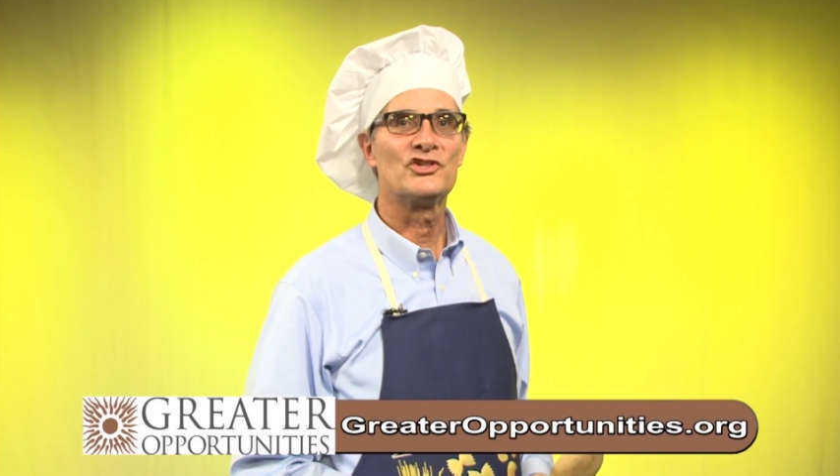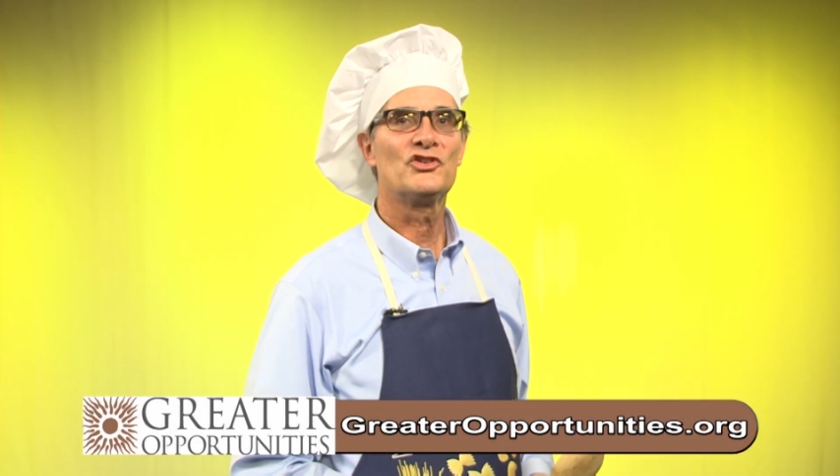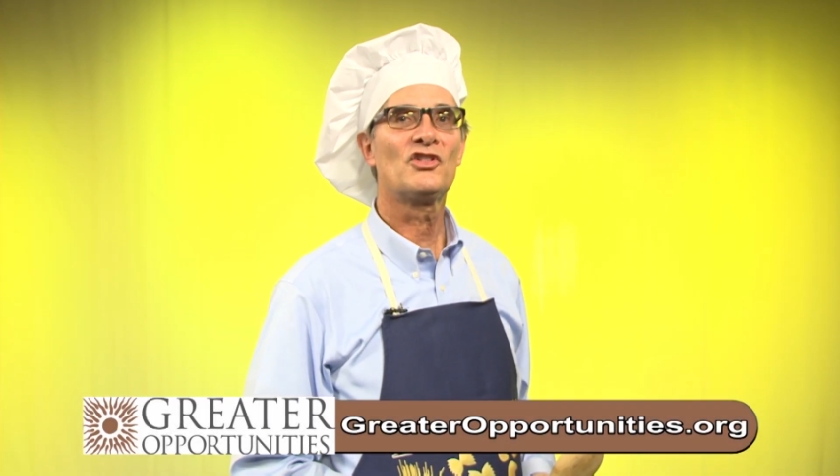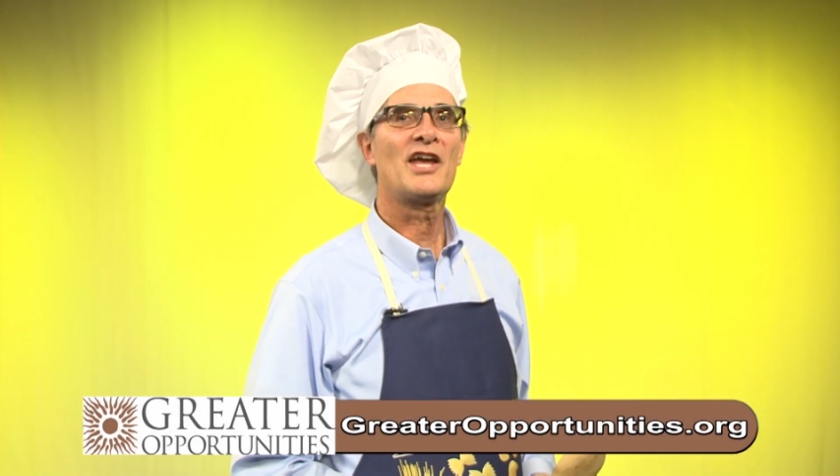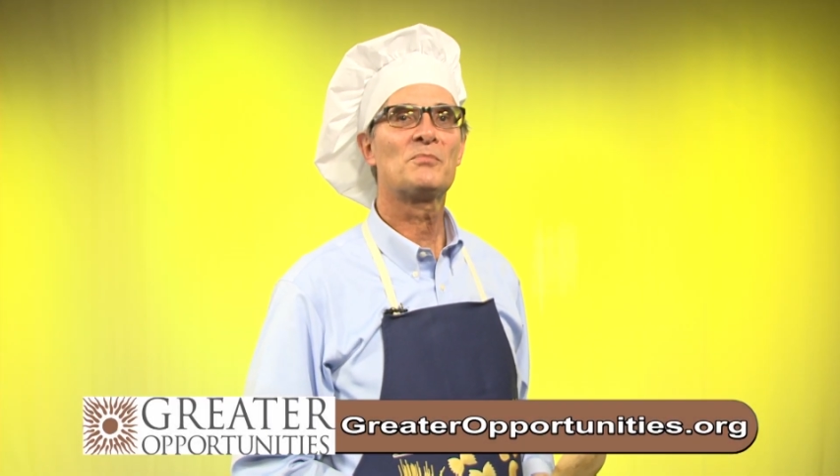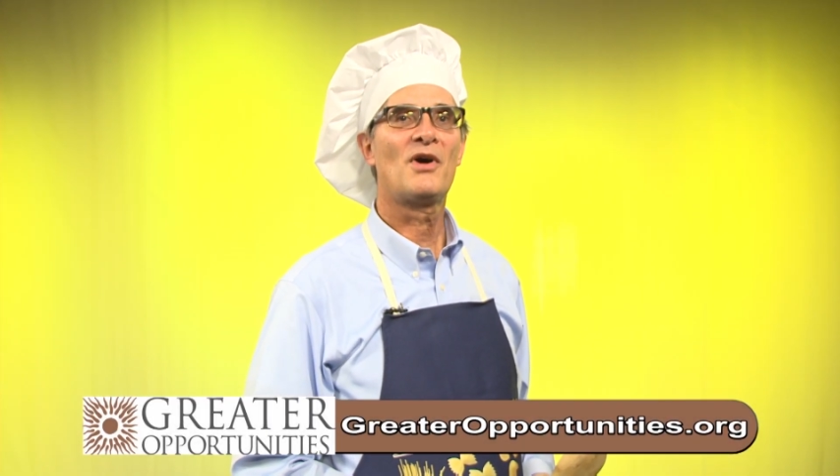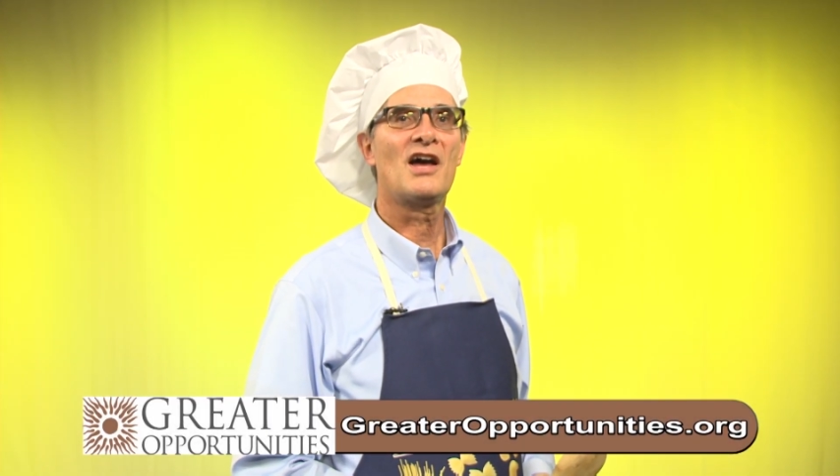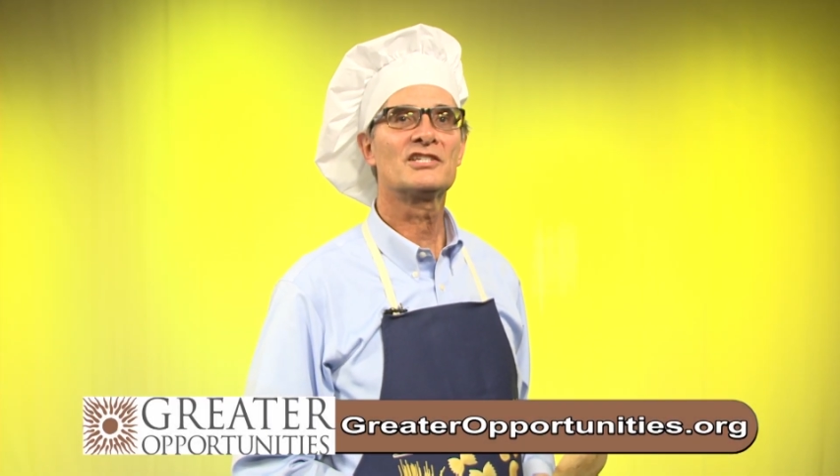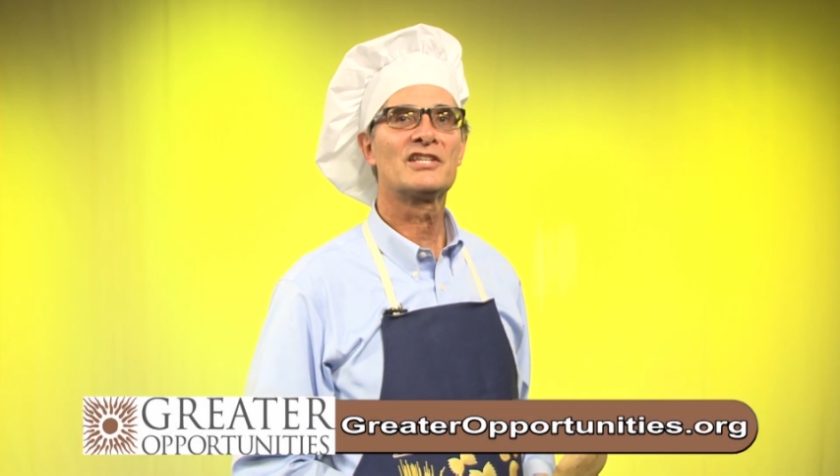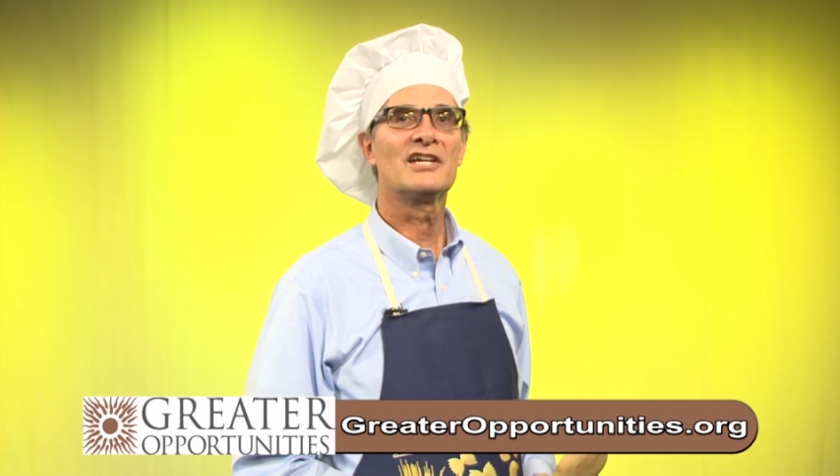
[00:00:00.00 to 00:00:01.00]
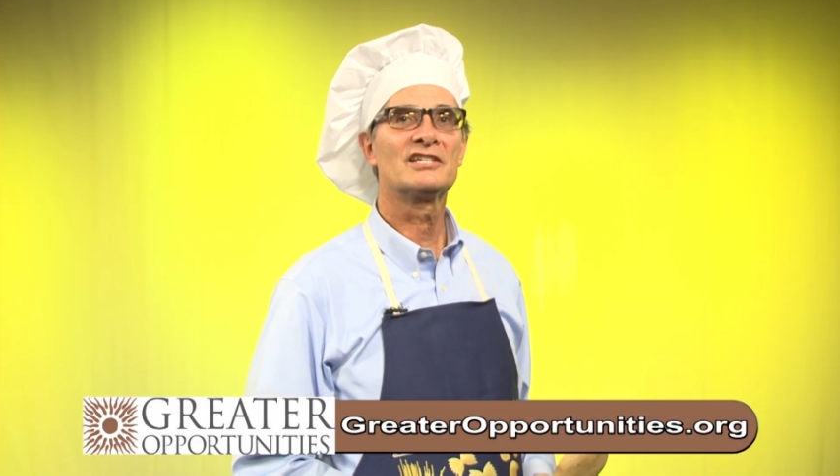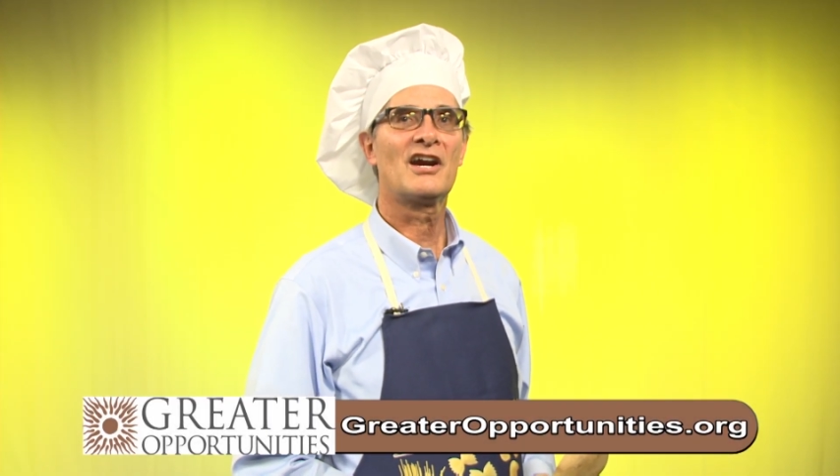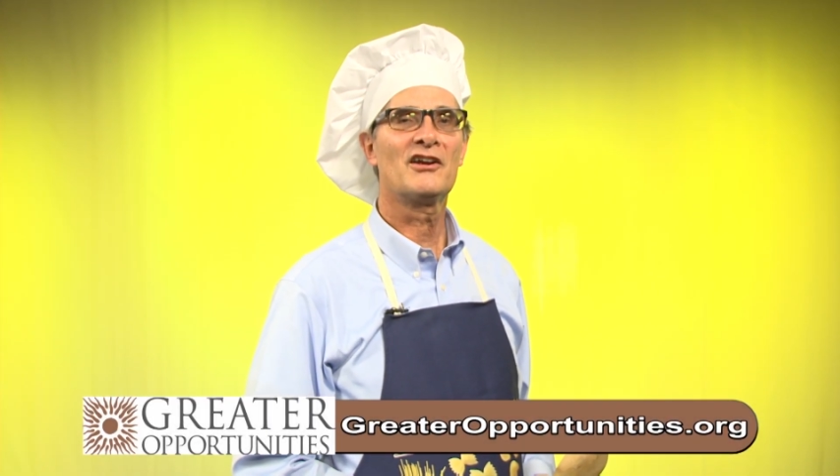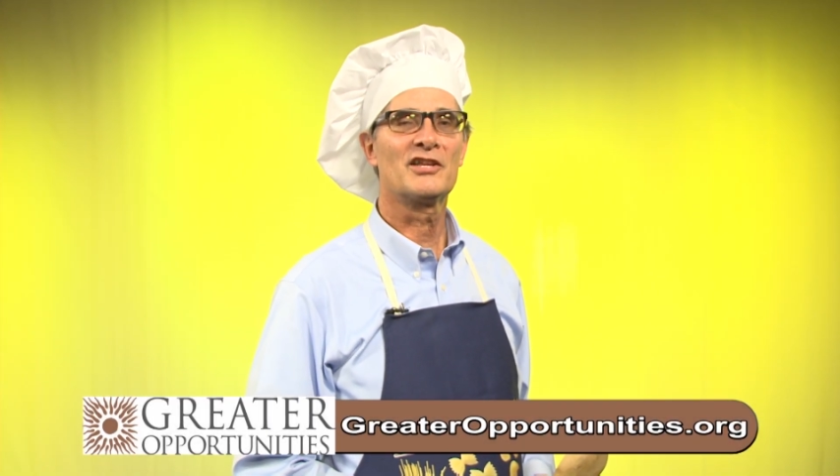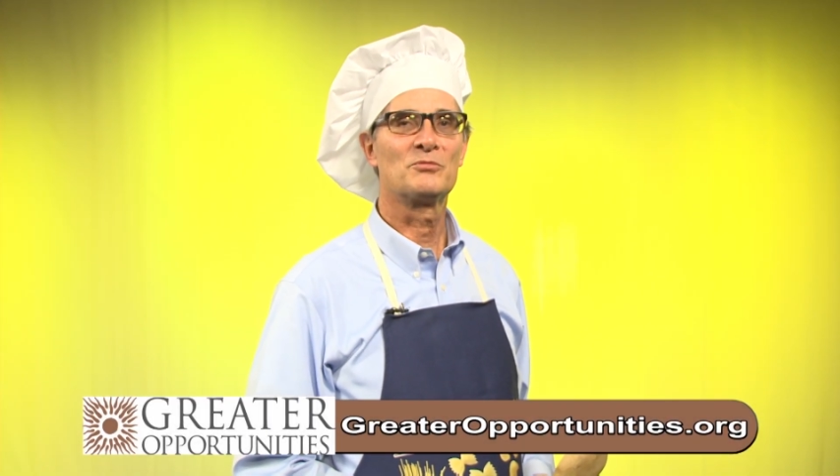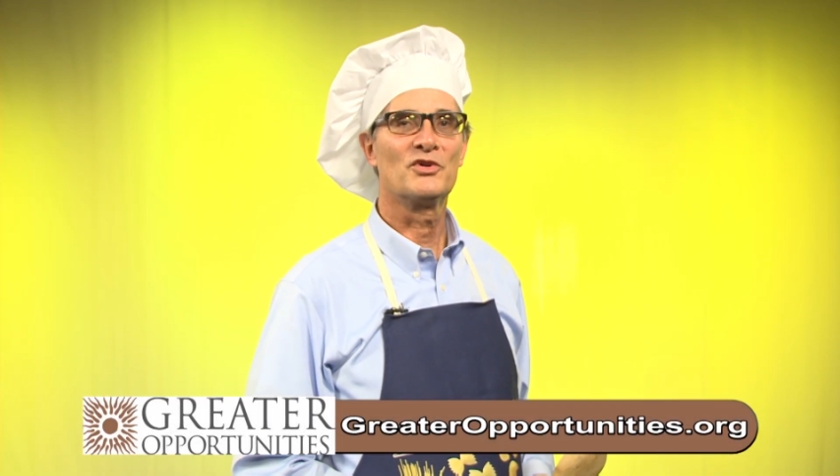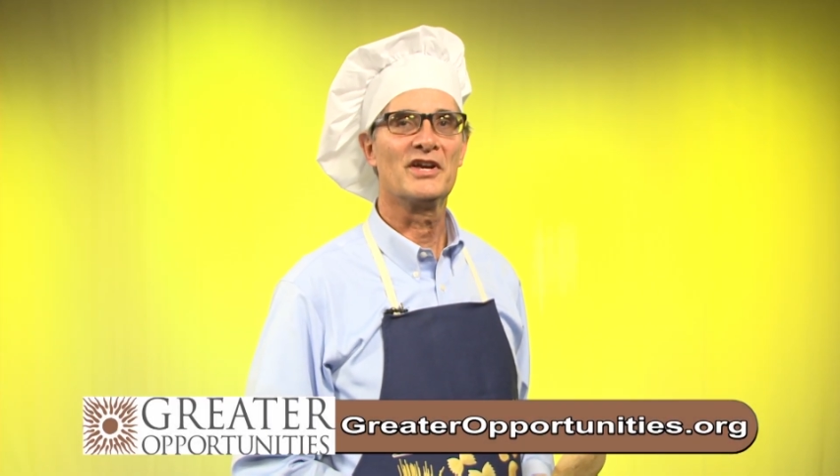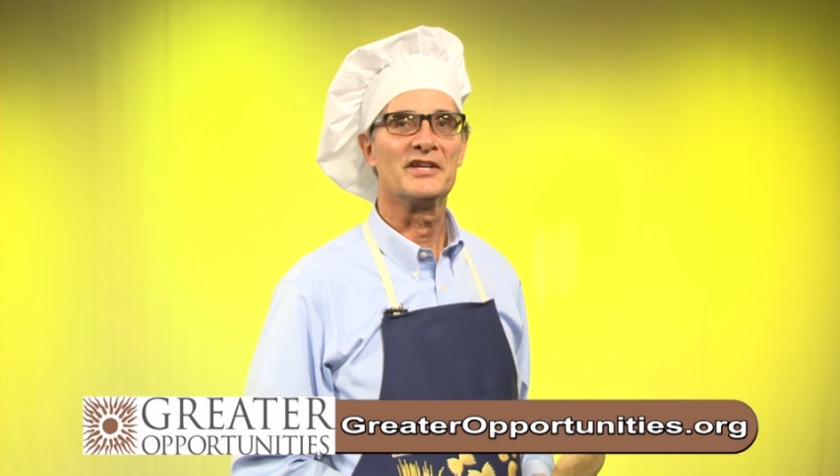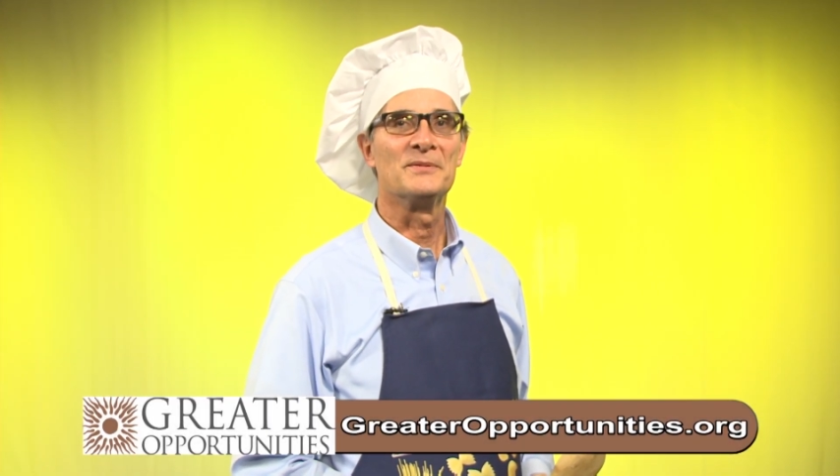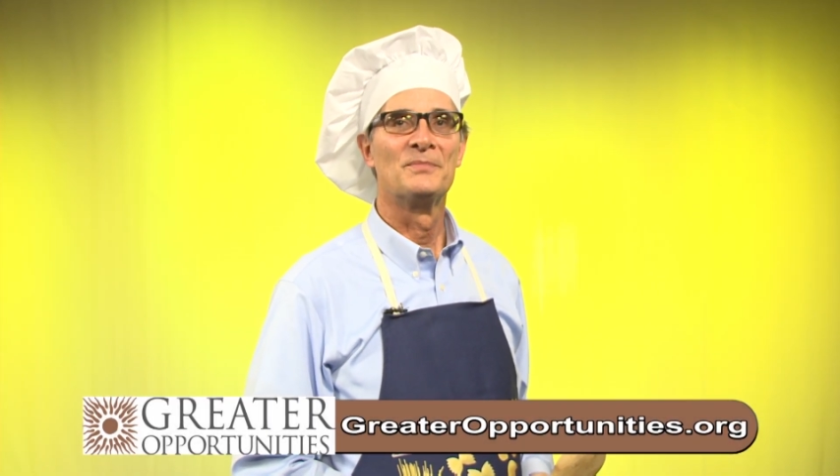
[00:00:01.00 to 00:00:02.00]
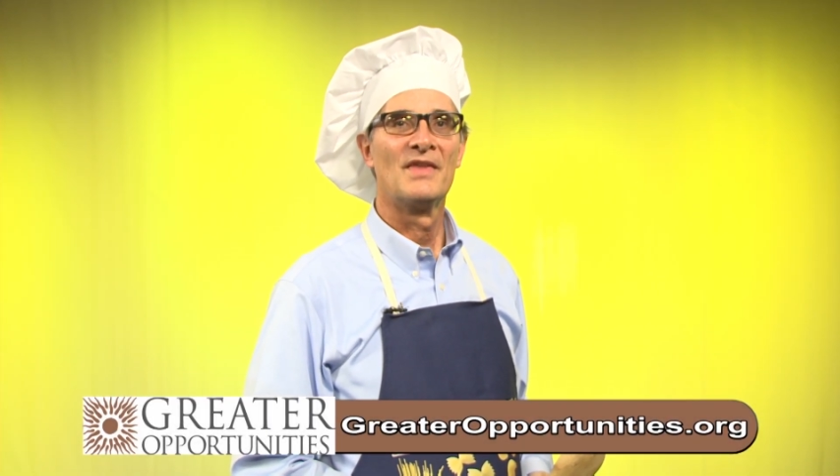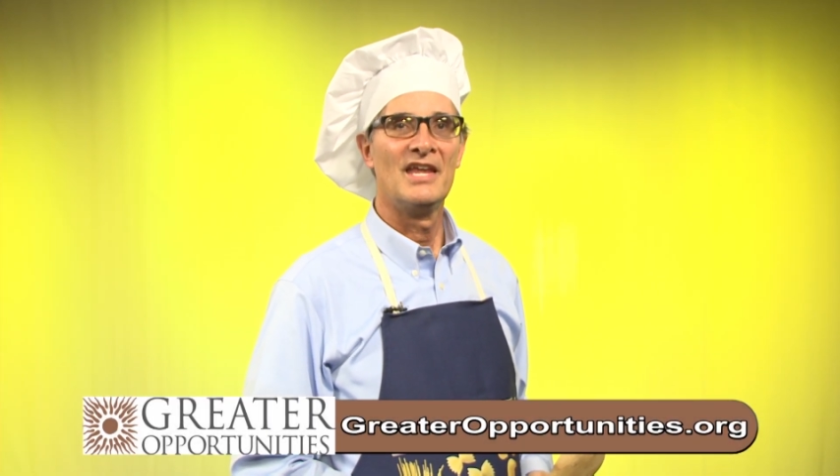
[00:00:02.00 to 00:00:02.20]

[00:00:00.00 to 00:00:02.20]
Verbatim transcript: Do you like pasta and garlic bread?